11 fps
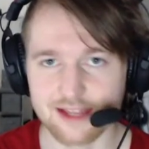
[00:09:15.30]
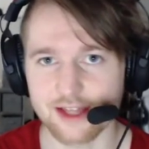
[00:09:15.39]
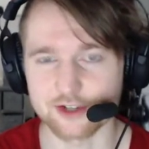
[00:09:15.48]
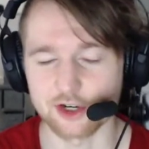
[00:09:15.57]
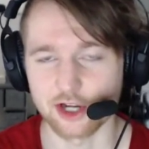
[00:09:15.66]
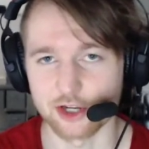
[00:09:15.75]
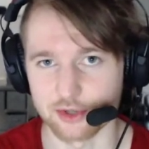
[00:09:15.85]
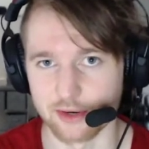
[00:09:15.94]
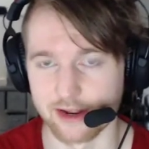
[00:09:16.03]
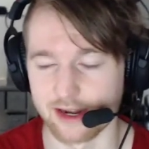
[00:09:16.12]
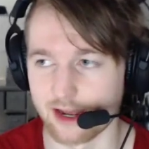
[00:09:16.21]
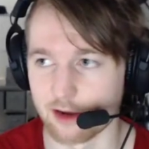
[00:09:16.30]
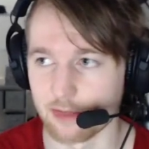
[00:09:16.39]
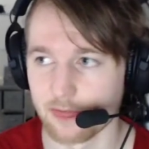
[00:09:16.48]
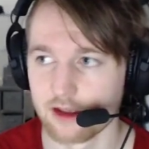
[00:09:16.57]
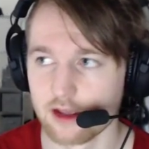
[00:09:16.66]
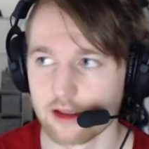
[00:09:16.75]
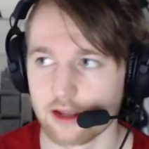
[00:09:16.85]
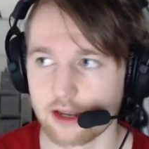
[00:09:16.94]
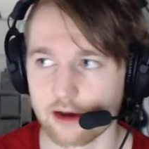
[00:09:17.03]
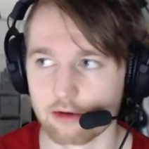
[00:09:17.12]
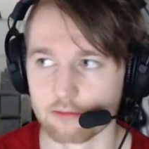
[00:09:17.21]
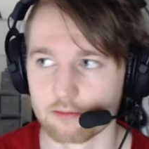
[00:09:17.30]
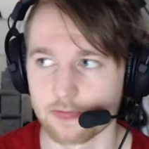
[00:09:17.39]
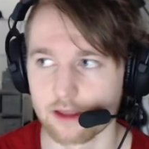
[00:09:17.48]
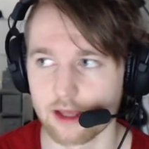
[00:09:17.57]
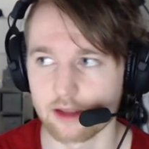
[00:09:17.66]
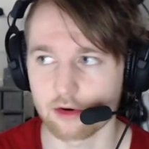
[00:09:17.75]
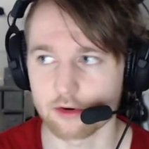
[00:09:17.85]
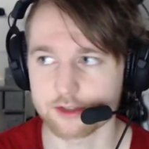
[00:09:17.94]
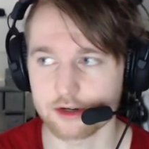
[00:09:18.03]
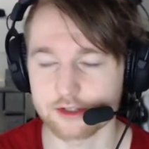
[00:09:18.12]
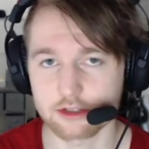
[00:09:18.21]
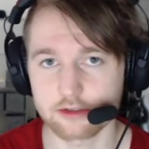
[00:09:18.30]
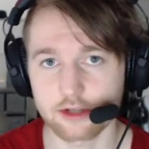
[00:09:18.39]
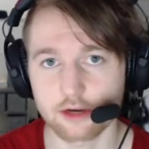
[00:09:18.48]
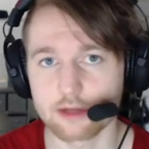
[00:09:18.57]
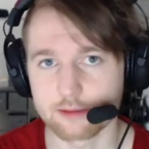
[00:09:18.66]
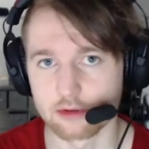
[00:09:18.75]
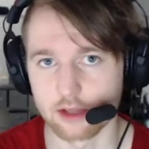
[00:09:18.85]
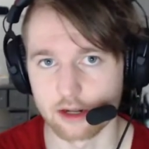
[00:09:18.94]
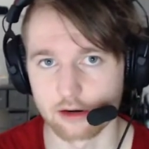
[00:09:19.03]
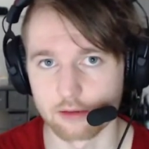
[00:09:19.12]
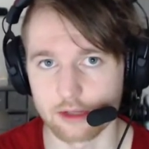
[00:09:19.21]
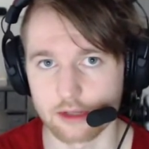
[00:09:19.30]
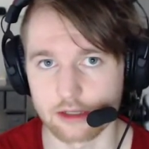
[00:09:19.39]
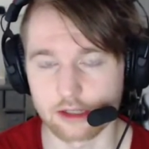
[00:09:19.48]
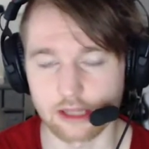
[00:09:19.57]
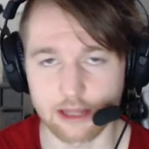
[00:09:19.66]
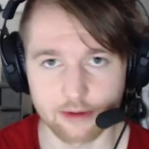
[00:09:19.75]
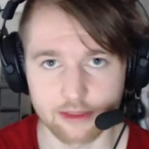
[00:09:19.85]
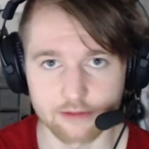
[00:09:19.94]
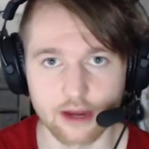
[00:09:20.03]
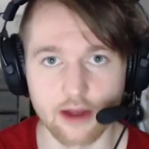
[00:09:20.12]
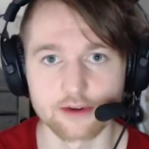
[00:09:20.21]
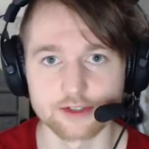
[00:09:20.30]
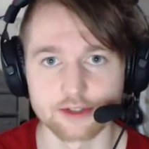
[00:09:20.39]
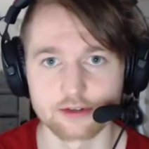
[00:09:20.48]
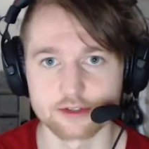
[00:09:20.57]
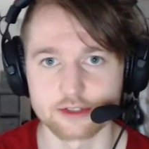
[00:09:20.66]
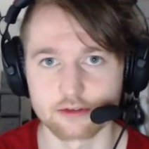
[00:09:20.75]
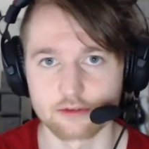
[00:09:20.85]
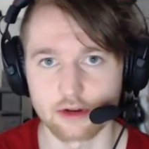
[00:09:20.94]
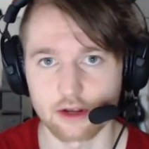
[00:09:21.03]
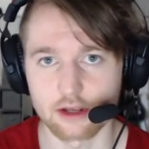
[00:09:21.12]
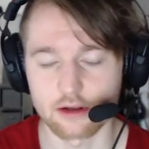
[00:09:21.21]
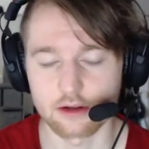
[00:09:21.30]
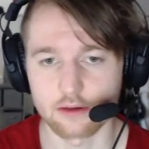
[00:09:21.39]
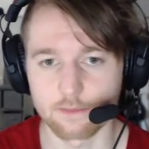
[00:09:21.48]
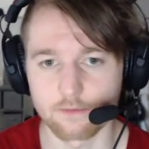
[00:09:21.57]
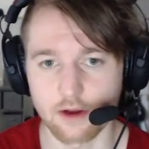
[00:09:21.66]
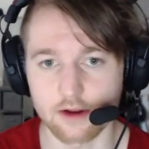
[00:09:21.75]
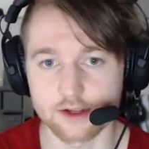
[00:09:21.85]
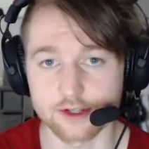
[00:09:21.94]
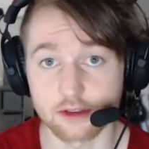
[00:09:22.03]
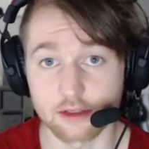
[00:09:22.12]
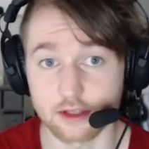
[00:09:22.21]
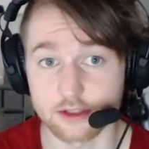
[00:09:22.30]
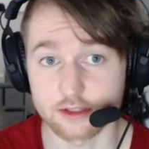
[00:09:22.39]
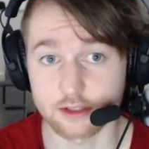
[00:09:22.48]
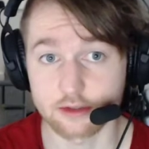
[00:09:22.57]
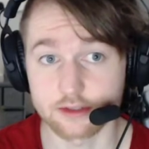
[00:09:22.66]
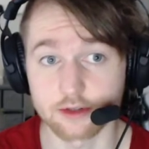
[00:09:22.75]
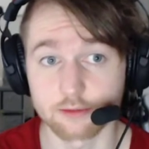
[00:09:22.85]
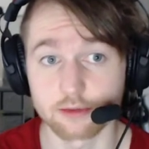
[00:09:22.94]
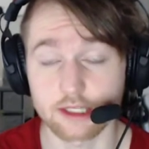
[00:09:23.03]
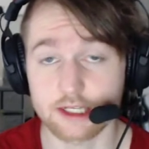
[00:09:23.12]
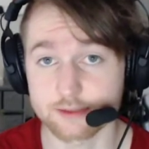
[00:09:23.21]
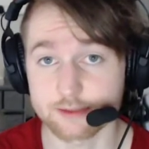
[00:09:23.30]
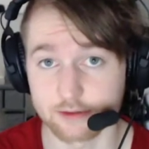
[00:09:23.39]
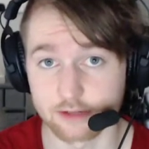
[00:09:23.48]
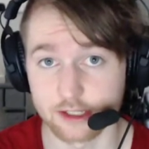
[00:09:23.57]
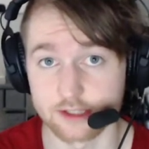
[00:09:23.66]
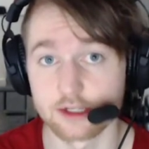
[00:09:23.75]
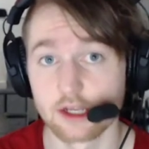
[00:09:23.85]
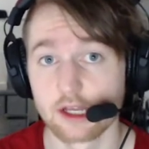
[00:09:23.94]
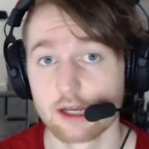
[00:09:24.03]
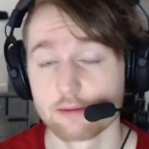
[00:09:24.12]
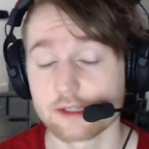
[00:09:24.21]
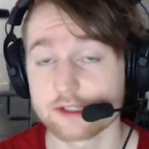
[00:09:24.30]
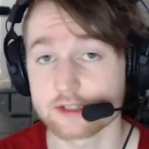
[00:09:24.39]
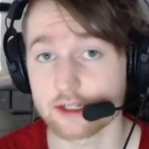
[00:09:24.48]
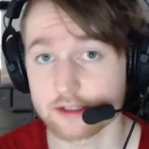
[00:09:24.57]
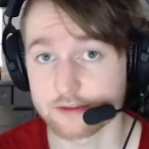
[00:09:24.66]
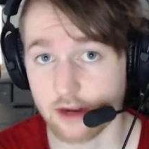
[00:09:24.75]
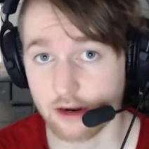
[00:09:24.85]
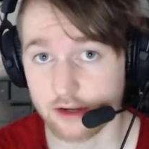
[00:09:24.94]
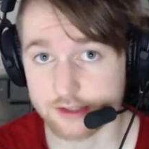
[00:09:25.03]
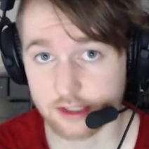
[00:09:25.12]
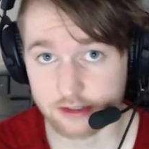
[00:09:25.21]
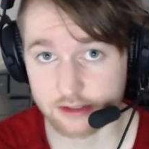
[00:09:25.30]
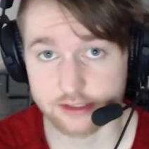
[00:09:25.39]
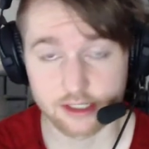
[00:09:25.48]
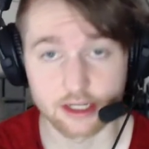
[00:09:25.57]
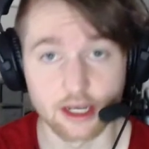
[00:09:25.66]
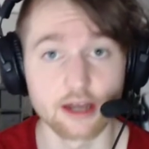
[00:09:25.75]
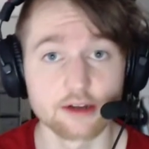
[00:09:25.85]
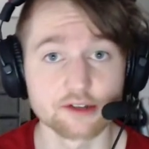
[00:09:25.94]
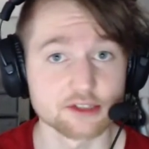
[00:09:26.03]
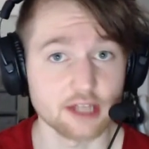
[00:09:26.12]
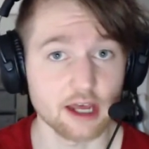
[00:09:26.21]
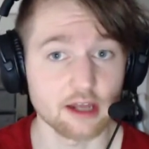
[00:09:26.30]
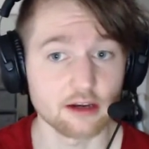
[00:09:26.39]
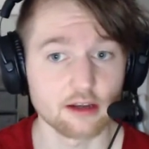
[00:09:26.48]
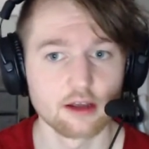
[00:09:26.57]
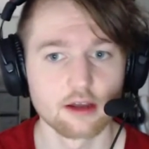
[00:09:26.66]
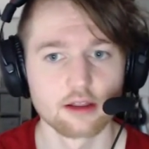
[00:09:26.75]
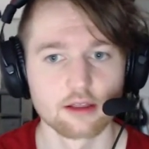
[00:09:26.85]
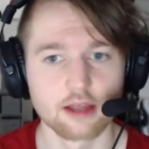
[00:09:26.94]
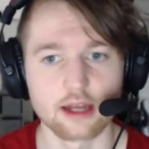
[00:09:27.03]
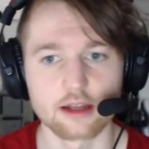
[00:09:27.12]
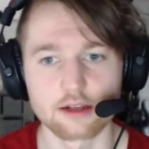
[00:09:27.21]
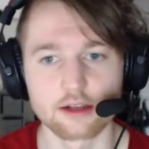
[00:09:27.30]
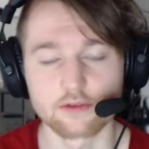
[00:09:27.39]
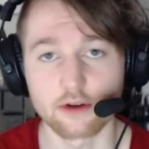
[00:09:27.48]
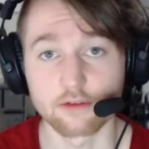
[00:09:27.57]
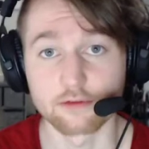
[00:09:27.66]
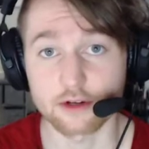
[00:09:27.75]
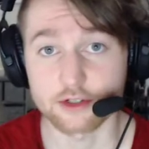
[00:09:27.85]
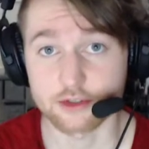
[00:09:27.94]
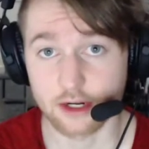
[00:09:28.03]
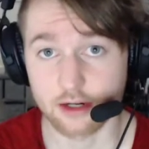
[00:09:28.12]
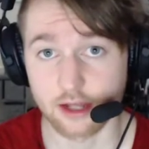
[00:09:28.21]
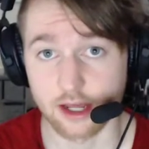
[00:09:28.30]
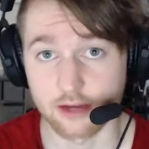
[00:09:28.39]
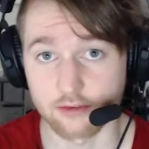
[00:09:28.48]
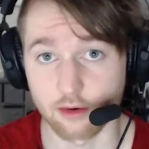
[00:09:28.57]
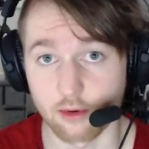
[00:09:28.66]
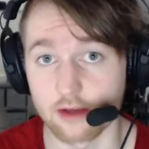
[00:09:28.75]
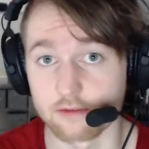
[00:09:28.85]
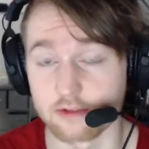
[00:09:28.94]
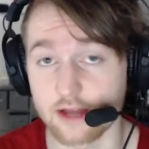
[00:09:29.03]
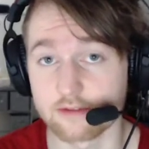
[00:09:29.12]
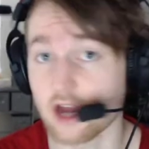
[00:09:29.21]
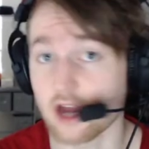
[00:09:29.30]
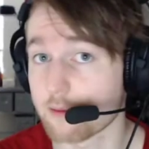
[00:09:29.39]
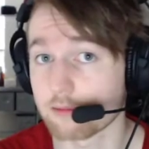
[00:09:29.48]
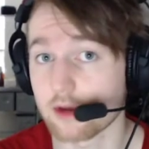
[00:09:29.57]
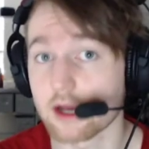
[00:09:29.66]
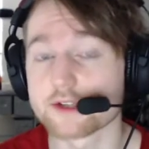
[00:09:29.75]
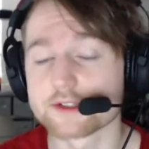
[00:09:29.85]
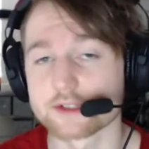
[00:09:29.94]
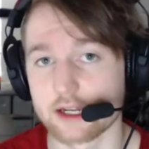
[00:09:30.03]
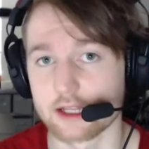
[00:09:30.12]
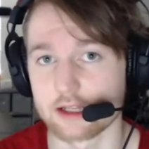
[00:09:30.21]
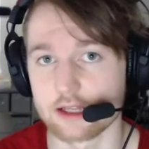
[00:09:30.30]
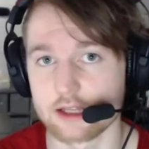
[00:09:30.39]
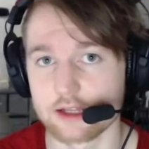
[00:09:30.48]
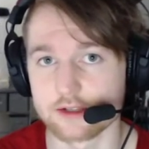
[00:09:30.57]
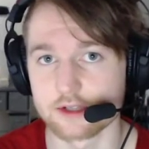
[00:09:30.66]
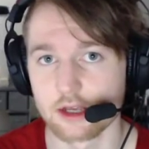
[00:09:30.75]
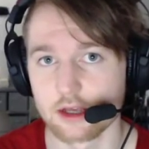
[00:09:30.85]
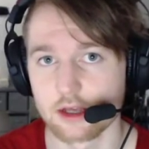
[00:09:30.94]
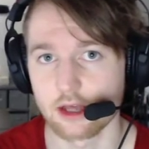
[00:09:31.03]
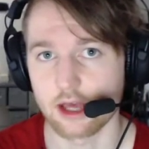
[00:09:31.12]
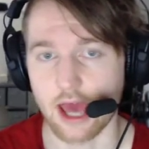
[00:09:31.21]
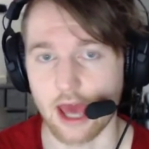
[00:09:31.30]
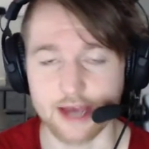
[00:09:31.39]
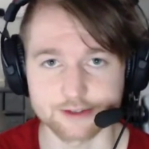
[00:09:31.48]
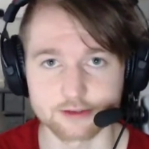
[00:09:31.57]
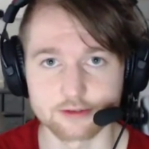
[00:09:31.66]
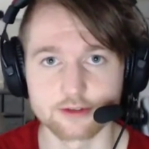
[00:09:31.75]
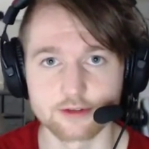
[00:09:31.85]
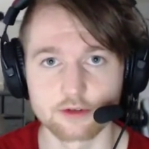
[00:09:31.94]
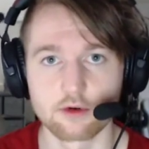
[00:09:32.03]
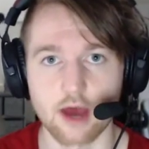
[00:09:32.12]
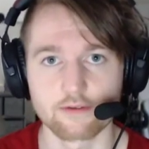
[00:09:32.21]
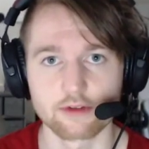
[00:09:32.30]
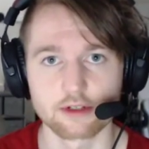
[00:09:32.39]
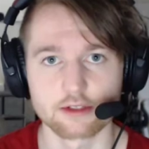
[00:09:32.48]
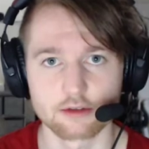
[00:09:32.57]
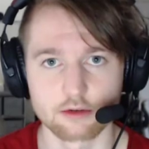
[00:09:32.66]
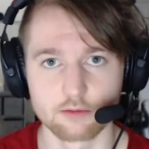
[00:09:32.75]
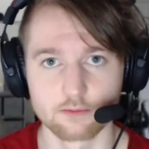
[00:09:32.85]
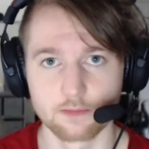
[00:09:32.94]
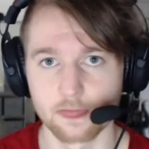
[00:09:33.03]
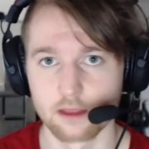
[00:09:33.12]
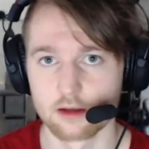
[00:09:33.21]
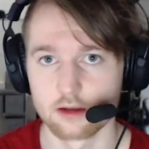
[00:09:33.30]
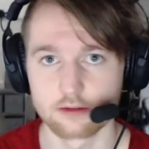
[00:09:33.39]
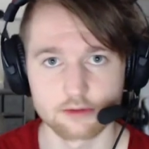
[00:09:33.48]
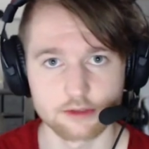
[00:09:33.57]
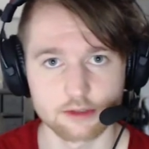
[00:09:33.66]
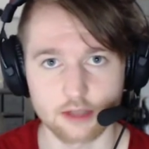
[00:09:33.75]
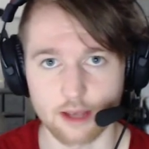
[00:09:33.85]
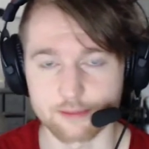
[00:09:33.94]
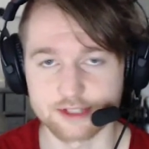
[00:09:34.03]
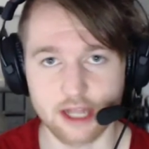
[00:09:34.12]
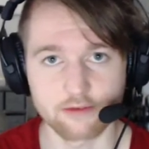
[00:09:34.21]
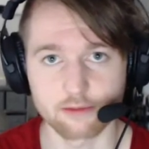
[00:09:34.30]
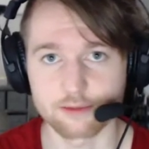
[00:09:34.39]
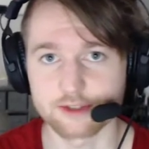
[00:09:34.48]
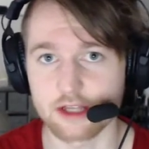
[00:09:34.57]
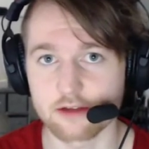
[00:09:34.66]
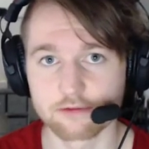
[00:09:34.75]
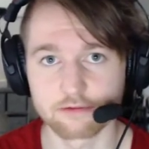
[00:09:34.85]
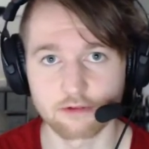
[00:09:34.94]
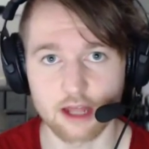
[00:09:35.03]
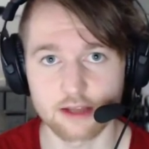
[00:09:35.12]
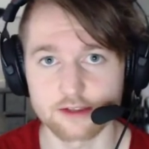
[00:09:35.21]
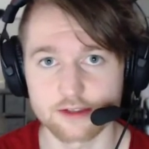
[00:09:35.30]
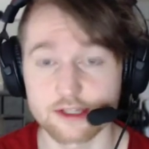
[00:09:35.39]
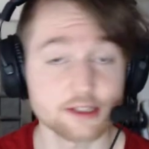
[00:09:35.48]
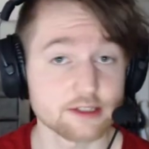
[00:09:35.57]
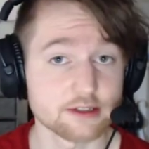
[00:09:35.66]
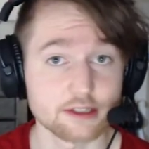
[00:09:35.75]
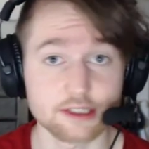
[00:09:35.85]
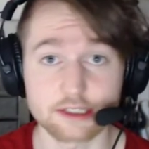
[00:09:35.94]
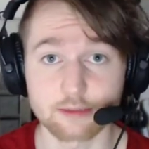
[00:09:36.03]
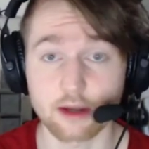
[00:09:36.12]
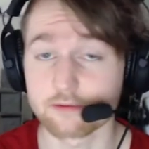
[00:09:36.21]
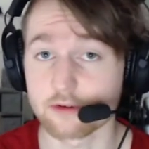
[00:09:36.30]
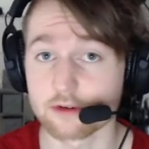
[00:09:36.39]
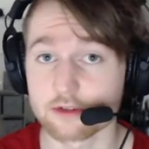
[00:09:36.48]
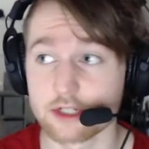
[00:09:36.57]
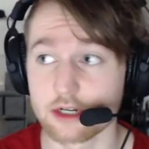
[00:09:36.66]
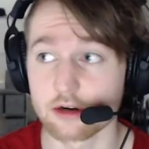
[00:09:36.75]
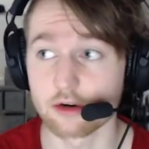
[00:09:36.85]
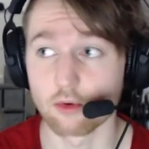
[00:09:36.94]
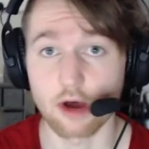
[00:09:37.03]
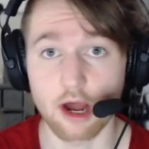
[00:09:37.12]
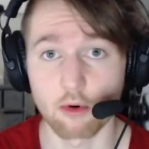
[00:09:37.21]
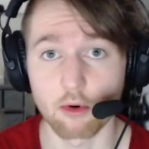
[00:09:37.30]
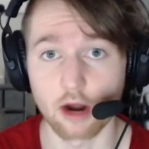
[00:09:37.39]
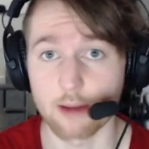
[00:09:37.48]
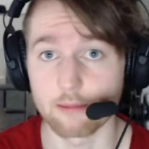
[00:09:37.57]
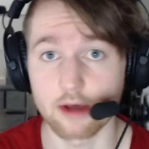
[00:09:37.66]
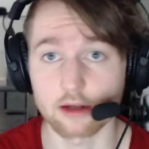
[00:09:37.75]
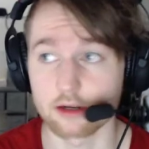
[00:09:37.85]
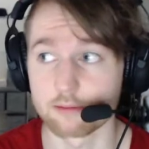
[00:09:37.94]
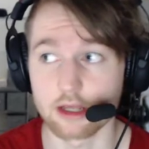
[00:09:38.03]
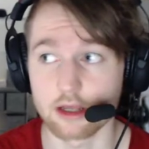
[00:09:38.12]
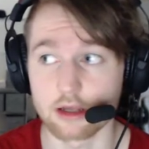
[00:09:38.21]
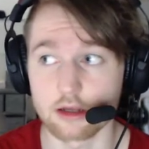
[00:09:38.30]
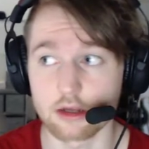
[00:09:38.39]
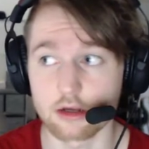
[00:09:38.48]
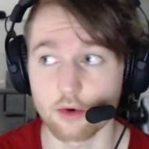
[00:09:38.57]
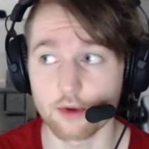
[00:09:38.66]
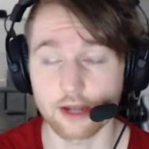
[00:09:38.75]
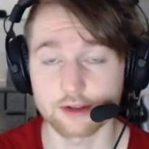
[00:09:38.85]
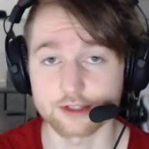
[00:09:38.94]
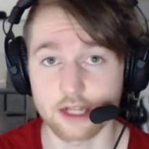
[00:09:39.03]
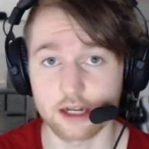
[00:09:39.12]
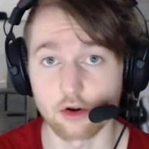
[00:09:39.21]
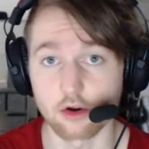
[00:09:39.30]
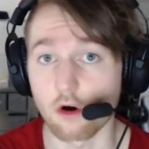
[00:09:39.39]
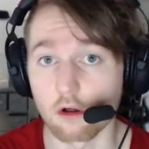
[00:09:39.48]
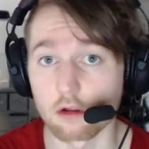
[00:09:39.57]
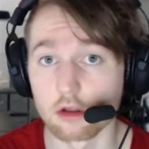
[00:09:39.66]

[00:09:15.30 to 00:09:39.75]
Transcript: our country right now. And of course, there are still young people that are being claimed by the virus, and there's still various other things to it. So please, my friends, please take this very seriously. I understand that it is very frustrating to have our way of life compromised, that it is a hassle to having to abstain from seeing friends. This is my first year in a while where I'm not going to be going out of state at all